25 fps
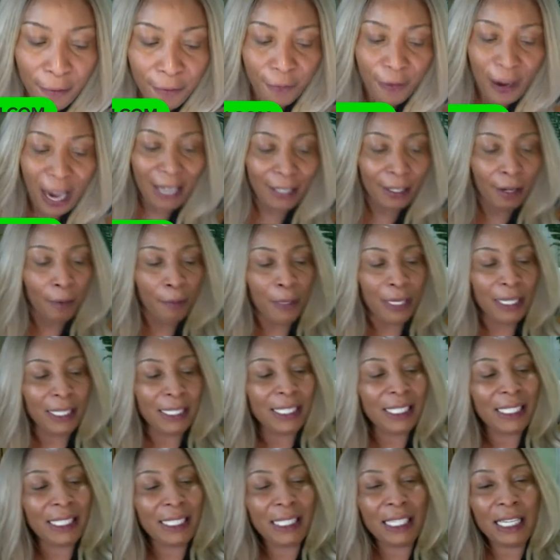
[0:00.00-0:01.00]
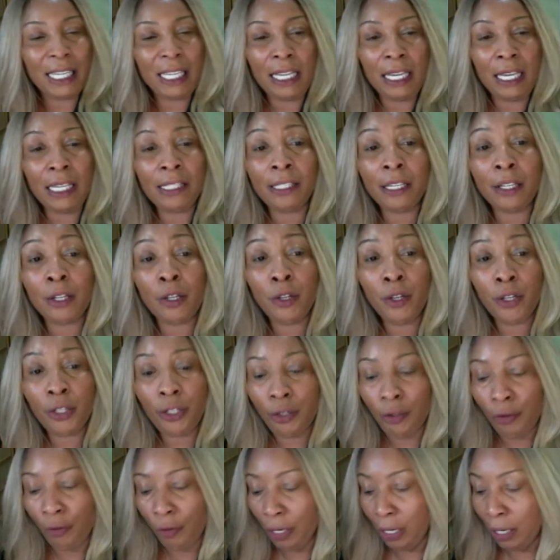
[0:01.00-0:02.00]
Vitamin C is a good
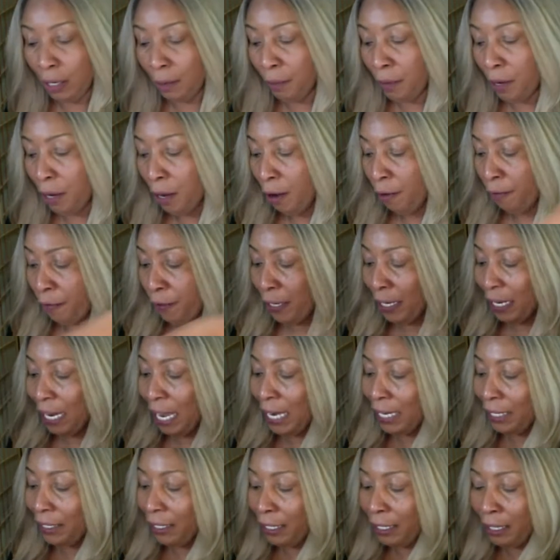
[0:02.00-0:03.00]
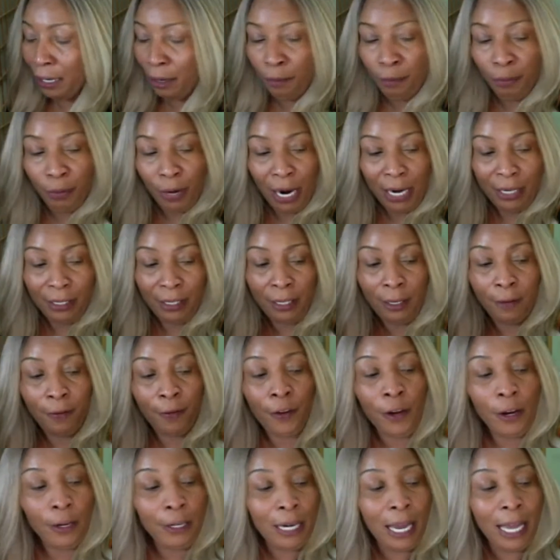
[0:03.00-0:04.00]
cream for lightening and brightening. If
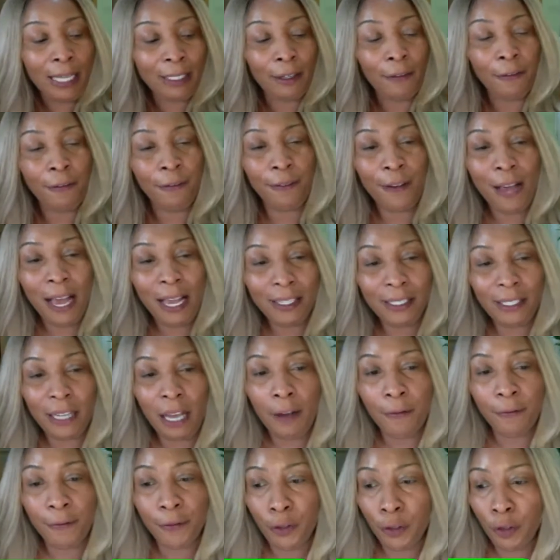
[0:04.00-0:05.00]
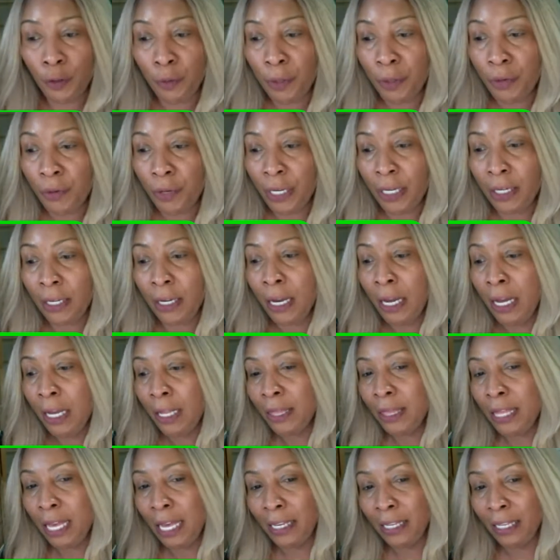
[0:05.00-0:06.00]
you're not a fan of turmeric,
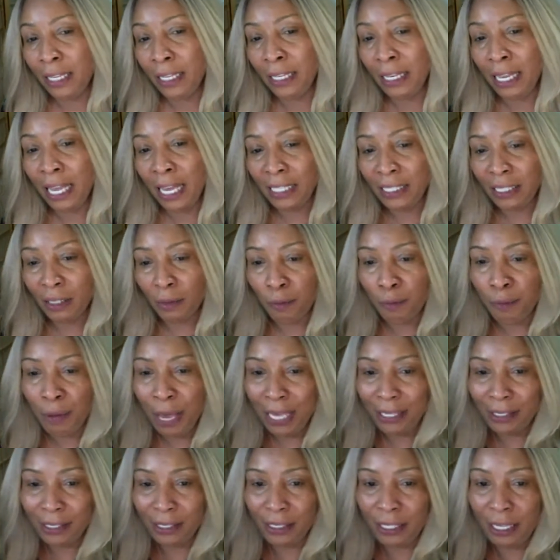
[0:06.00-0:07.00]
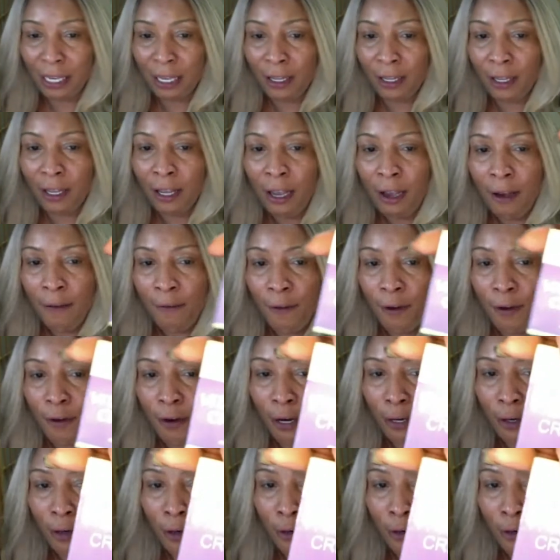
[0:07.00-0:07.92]
then the next best thing for a